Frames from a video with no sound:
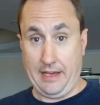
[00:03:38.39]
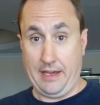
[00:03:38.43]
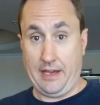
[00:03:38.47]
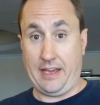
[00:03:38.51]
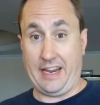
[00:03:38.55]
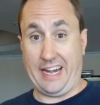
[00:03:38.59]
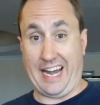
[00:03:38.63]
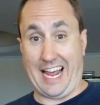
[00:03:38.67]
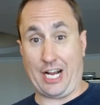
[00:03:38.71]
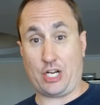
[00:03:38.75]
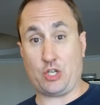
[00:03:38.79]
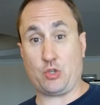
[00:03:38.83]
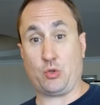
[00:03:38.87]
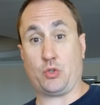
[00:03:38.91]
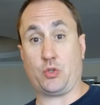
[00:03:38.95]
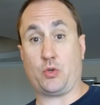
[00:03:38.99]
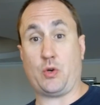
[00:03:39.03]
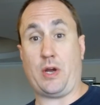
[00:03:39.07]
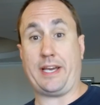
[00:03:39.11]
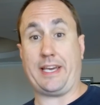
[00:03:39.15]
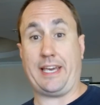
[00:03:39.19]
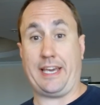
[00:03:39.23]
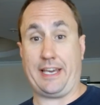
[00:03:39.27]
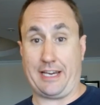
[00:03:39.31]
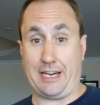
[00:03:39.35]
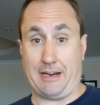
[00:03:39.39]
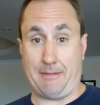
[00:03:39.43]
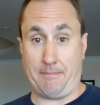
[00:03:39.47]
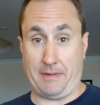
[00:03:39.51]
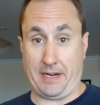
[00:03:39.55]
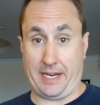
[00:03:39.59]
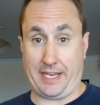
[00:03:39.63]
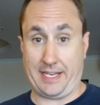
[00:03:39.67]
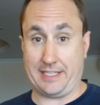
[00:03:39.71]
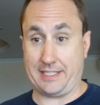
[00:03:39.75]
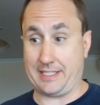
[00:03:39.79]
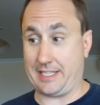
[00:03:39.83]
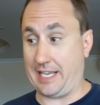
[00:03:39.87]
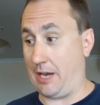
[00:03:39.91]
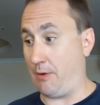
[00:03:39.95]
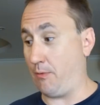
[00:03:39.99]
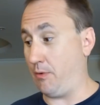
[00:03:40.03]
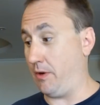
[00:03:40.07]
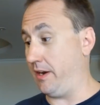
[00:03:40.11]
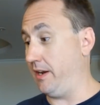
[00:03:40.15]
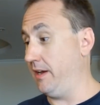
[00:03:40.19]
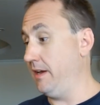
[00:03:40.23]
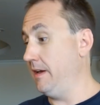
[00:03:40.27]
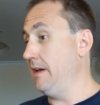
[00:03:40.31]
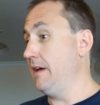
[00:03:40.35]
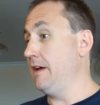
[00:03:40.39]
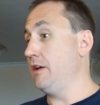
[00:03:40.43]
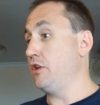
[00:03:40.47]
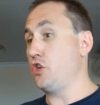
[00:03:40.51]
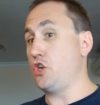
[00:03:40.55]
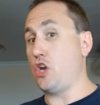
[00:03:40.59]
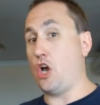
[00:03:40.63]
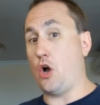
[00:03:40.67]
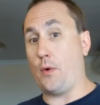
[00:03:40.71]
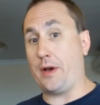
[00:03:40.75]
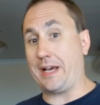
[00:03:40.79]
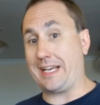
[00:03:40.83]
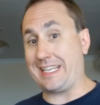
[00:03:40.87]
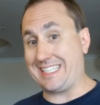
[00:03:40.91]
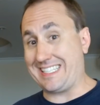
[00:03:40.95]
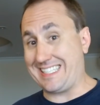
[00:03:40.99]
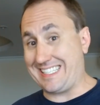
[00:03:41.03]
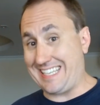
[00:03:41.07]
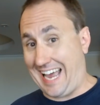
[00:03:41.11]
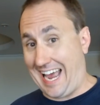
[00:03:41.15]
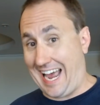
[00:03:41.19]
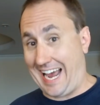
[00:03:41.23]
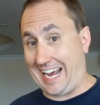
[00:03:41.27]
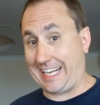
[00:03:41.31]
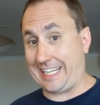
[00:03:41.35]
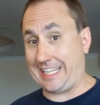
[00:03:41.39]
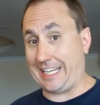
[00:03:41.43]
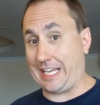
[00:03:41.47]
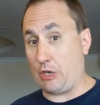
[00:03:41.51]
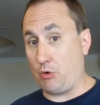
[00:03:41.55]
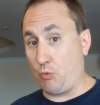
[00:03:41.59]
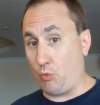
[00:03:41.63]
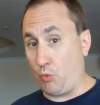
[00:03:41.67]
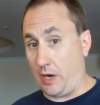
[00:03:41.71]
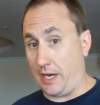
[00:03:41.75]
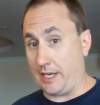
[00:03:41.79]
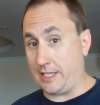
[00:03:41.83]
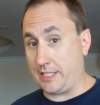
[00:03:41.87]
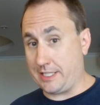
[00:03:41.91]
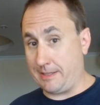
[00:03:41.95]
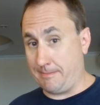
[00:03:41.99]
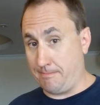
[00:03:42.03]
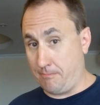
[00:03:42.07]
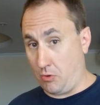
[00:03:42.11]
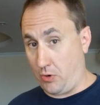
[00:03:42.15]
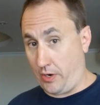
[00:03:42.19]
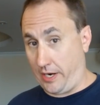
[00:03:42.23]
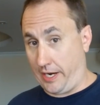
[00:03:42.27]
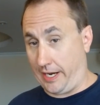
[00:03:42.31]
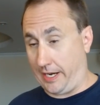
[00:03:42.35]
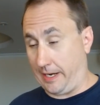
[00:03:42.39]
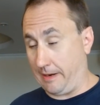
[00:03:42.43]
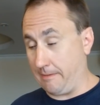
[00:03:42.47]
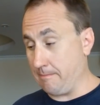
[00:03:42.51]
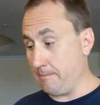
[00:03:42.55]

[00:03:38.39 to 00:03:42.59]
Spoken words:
an actual trekking company, is they would know exactly what to bring.